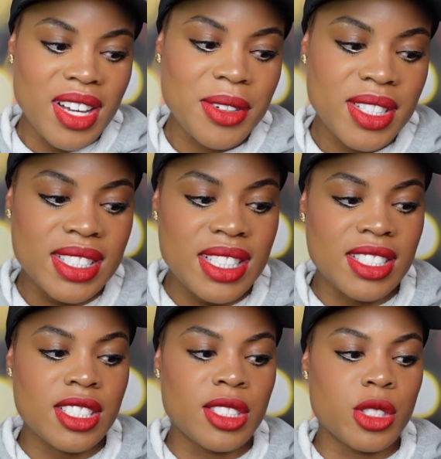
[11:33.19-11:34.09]
I will say
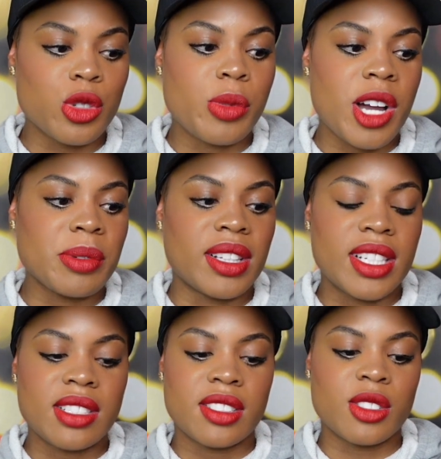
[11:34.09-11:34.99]
just general
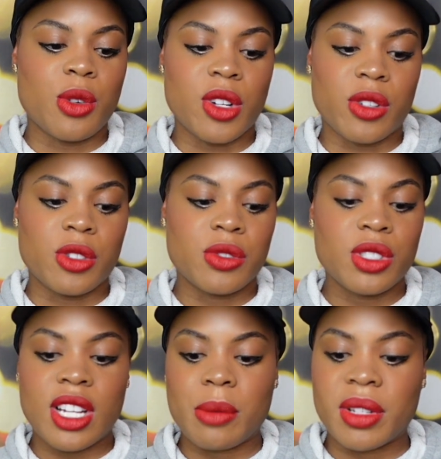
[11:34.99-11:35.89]
population, just going grocery
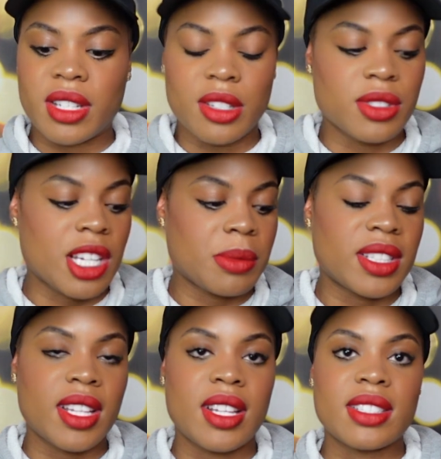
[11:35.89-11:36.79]
shopping and those type of
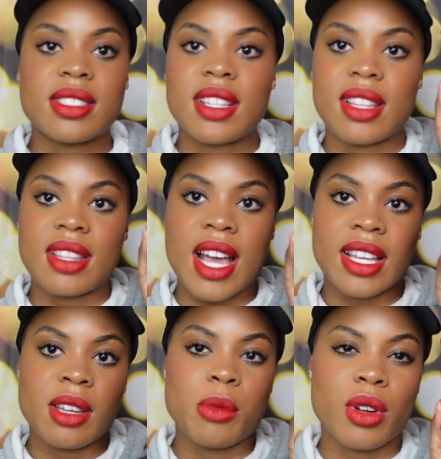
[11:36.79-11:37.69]
things, I
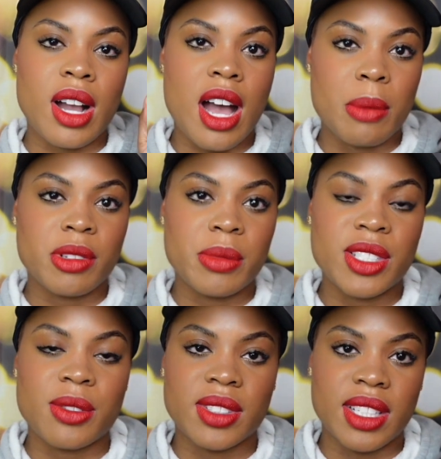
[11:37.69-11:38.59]
get more
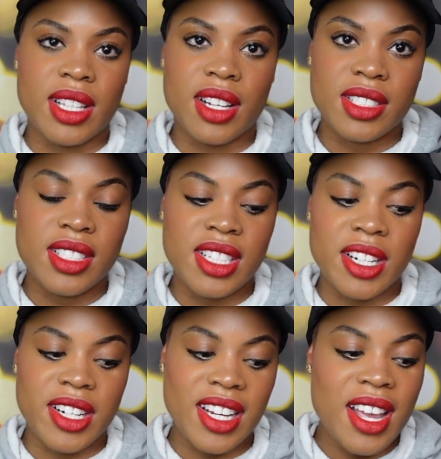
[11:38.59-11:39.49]
compliments on the Lost
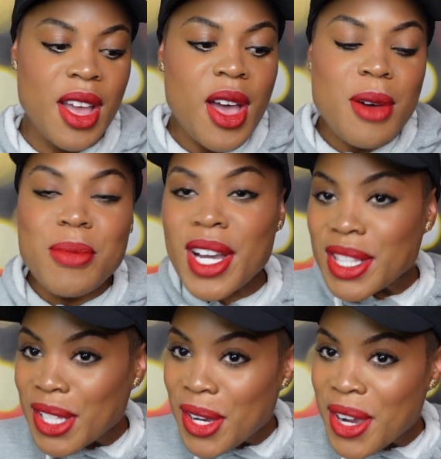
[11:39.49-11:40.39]
Cherry.
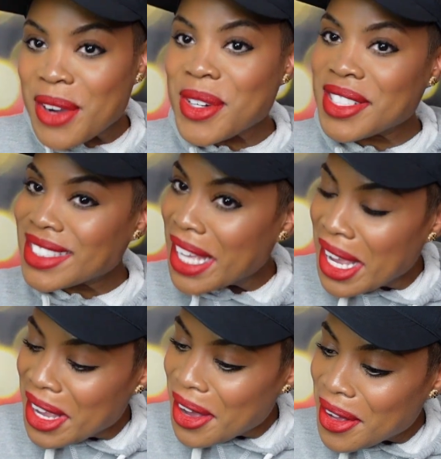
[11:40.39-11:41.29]
But though, I will
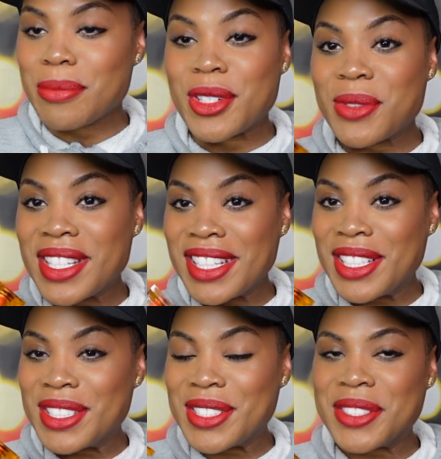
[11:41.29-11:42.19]
say y'all, between
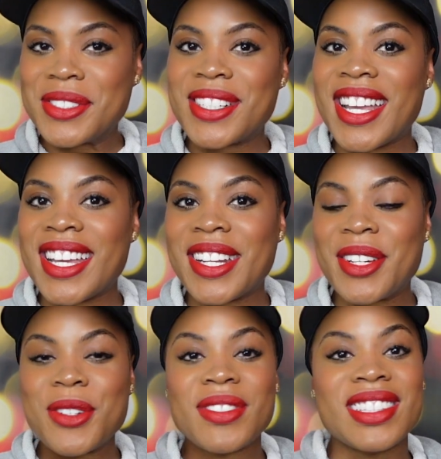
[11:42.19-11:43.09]
these two, Head
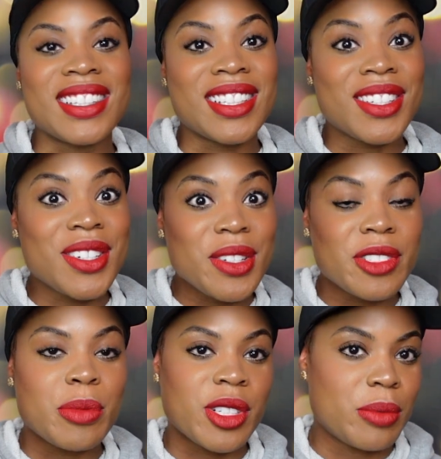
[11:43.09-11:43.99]
Elf
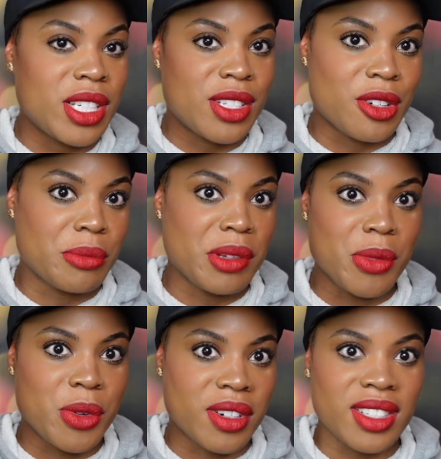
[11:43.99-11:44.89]
loves Bitter Peach on me
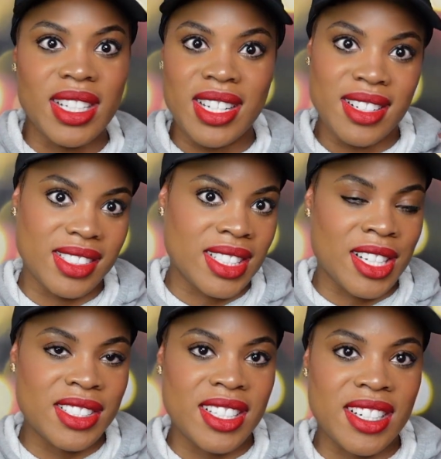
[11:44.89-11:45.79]
more than he does
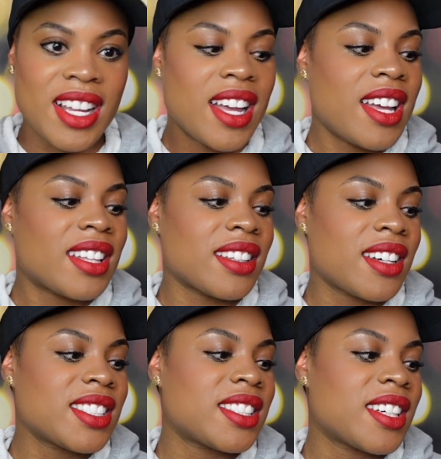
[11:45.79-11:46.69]
Lost Cherry.
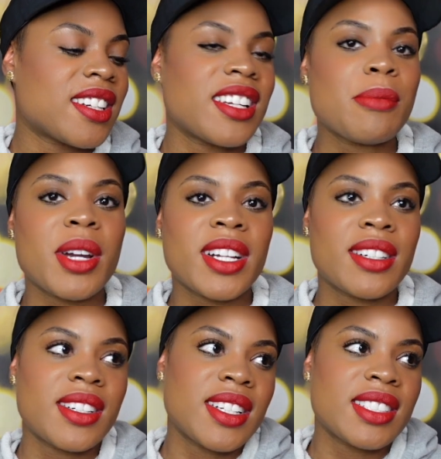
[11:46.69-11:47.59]
Lost Cherry, he might
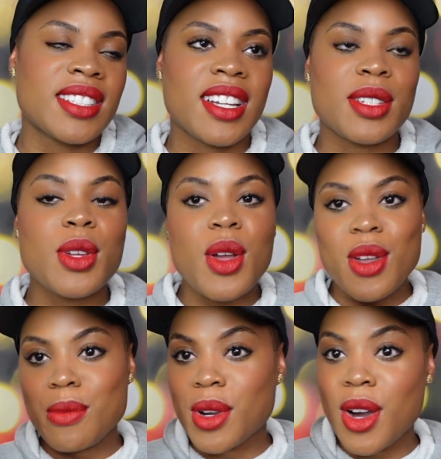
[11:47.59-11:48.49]
go, oh, that's nice.
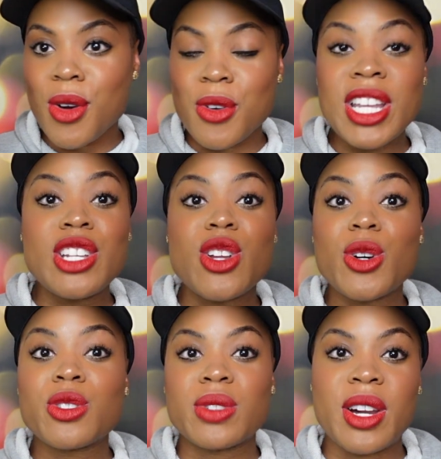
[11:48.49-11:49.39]
But oh, he
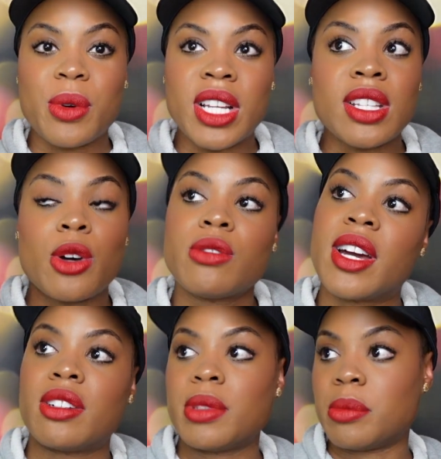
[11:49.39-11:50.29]
knows when I wear, he's like, oh, you
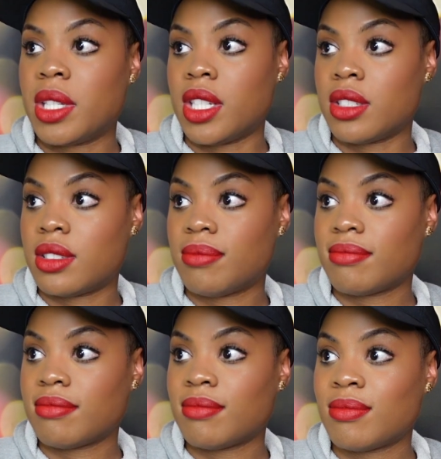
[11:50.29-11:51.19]
got on Bitter Peach
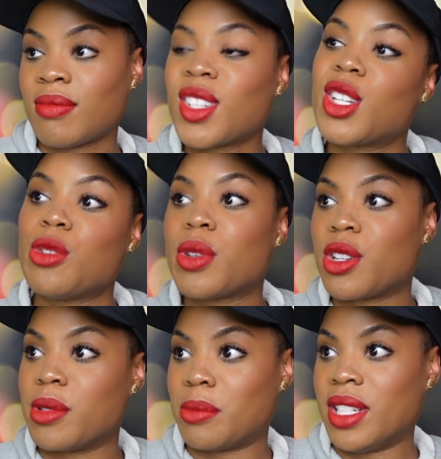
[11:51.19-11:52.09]
you put
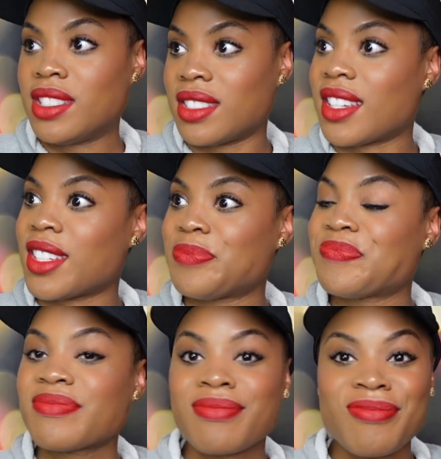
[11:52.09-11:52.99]
on bitter peach today.
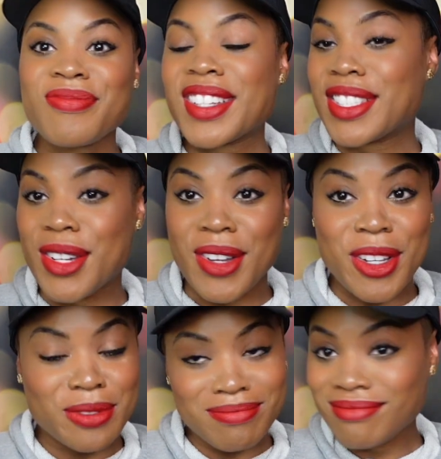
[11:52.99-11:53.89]
So
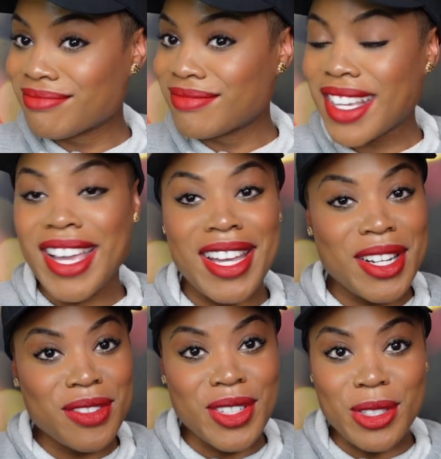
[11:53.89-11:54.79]
it, head
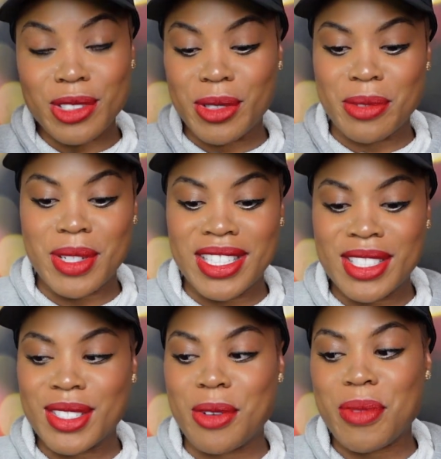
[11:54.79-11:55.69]
elf knows bitter peach.
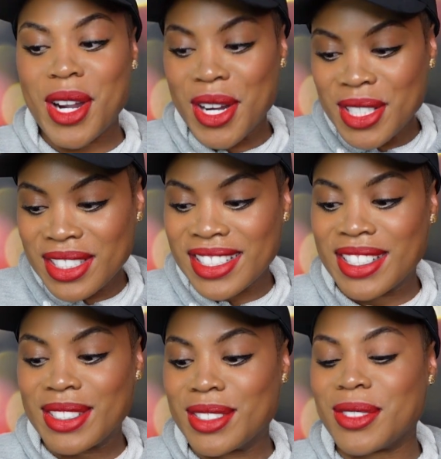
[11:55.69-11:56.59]
So personally,
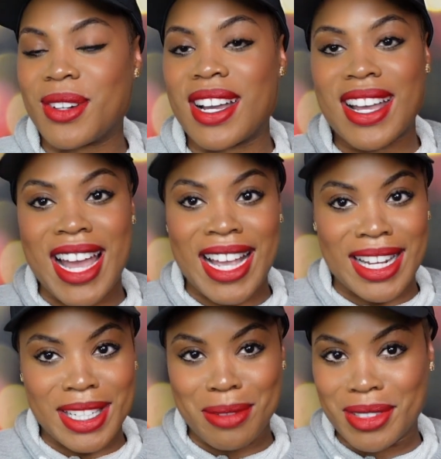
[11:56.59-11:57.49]
this is why I
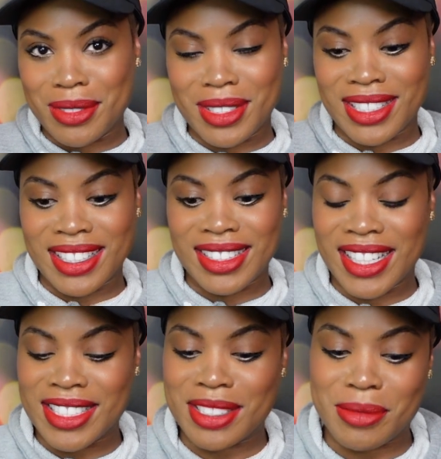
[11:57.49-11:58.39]
gotta keep this one in the
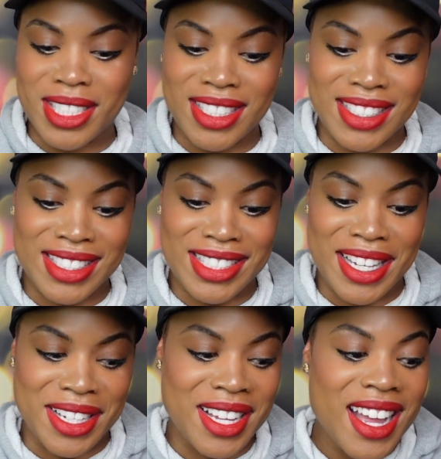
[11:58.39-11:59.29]
collection because
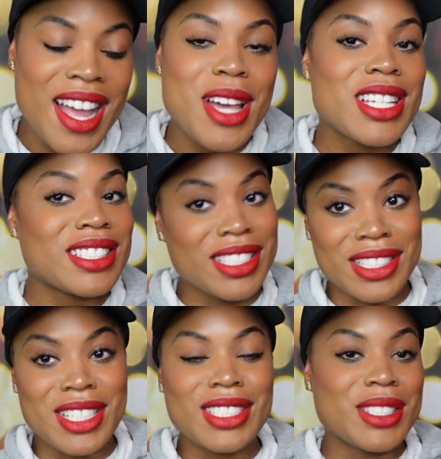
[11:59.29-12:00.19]
yeah, it's
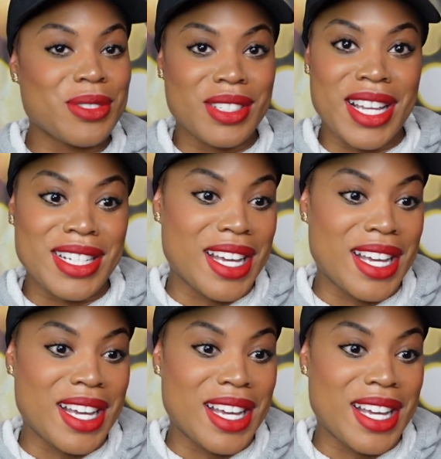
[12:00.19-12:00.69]
good. It's good for date